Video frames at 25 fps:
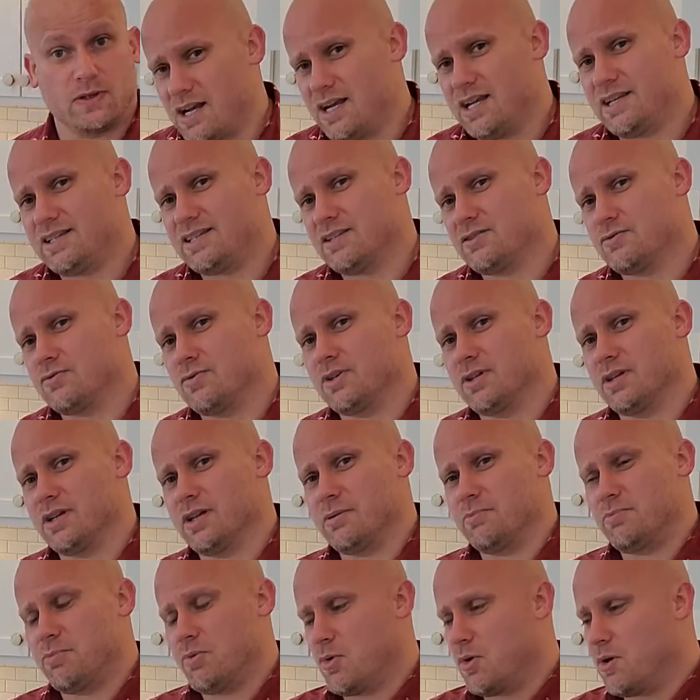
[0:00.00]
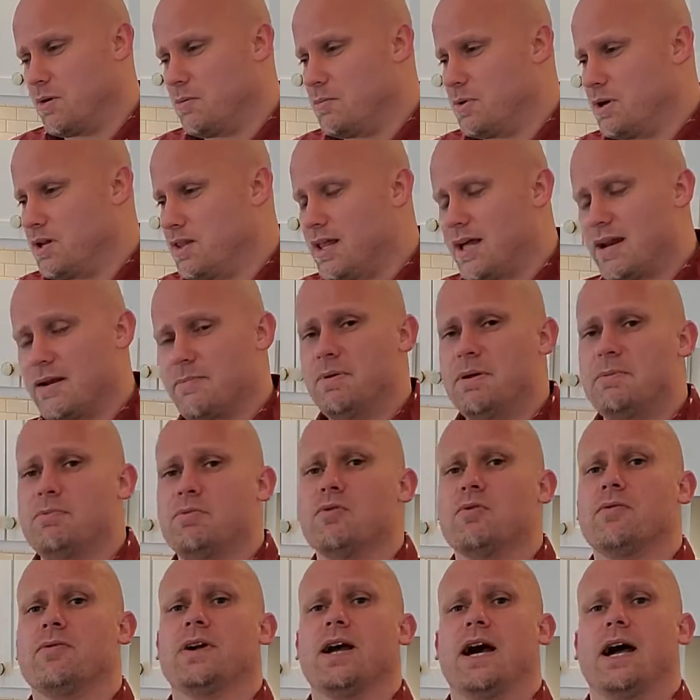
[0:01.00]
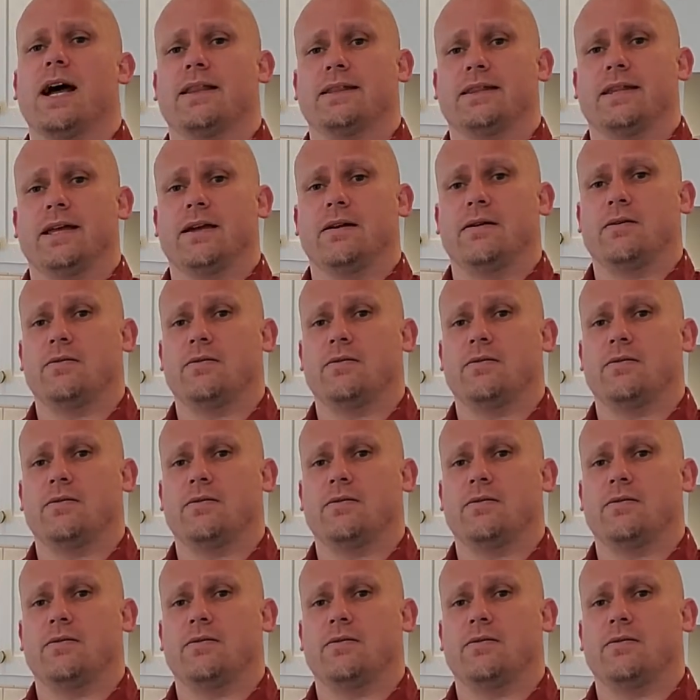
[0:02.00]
Ice is really important, but a lot of people have gotten that.